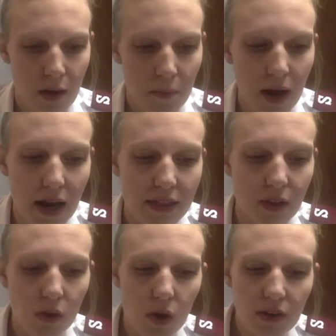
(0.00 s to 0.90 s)
But
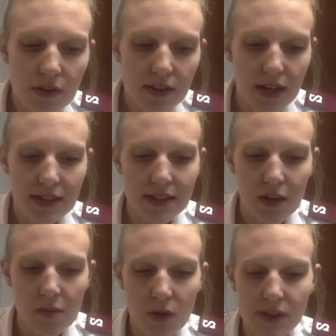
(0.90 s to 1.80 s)
the Lord goes on to
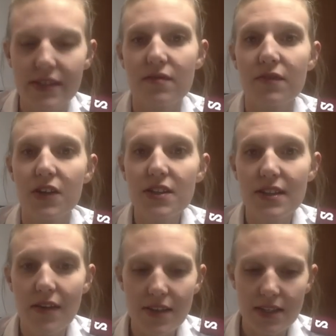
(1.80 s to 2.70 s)
tell Moses in verse
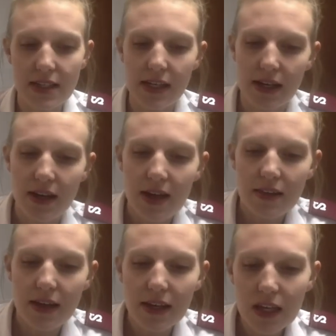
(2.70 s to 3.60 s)
17
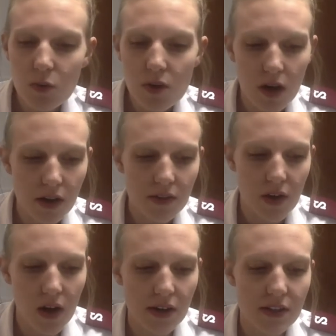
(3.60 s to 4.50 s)
that he will harden
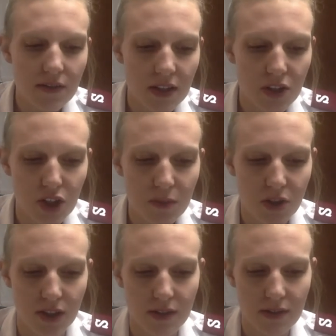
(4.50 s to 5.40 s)
the hearts of the
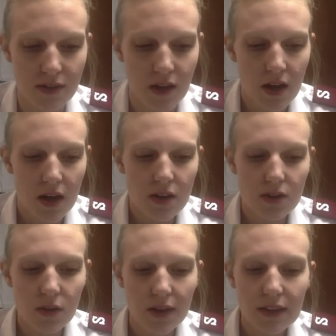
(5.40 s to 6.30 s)
Egyptians
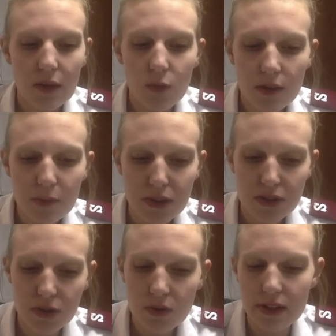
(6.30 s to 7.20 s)
so that they will
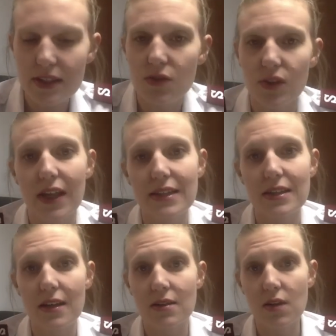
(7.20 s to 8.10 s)
pursue the Israelites
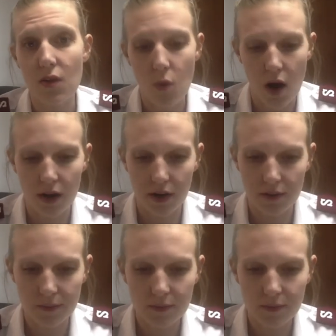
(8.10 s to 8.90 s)
into the water.